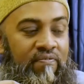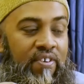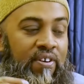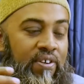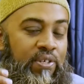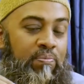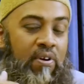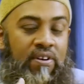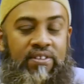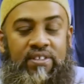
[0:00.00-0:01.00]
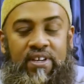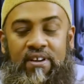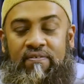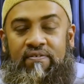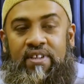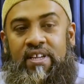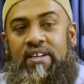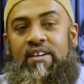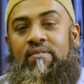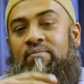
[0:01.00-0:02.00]
various parts of the
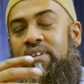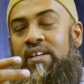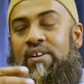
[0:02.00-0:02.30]
hikam,